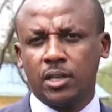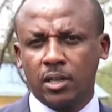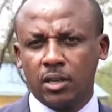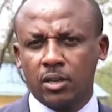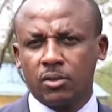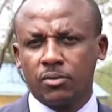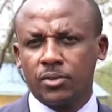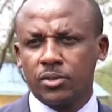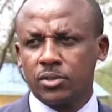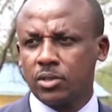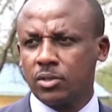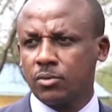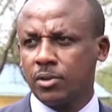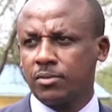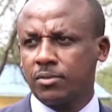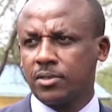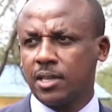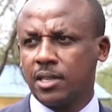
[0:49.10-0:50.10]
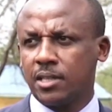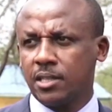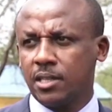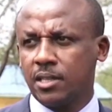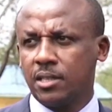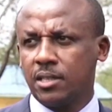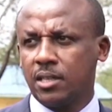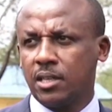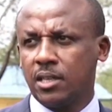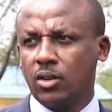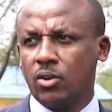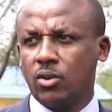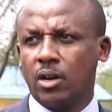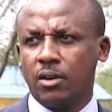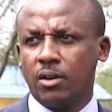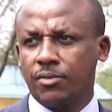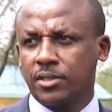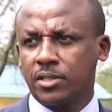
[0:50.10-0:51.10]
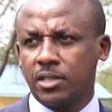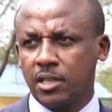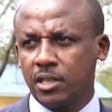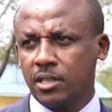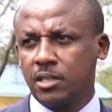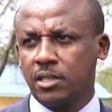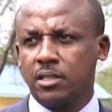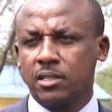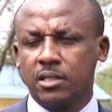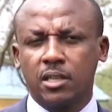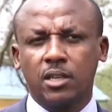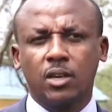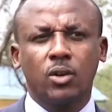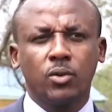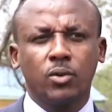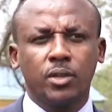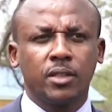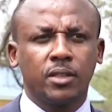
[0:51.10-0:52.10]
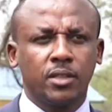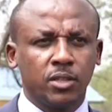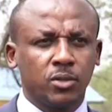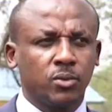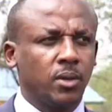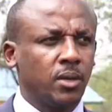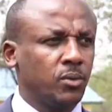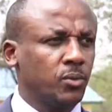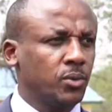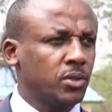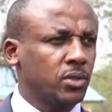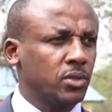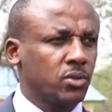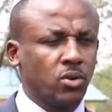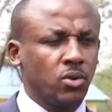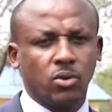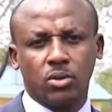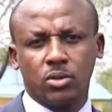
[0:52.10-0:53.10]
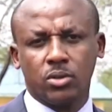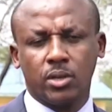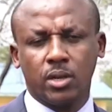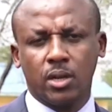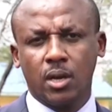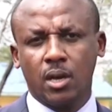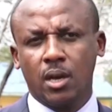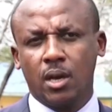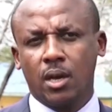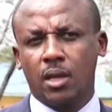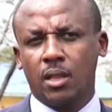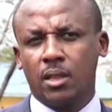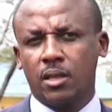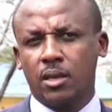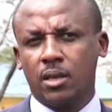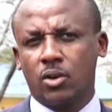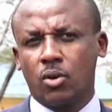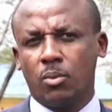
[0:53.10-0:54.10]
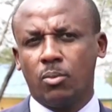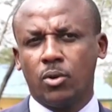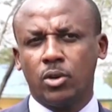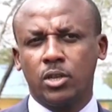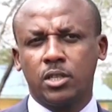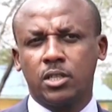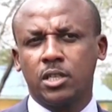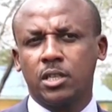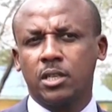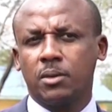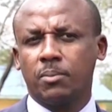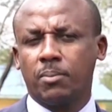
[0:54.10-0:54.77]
innovation we have started in all our facilities, including this one, which is called the commodity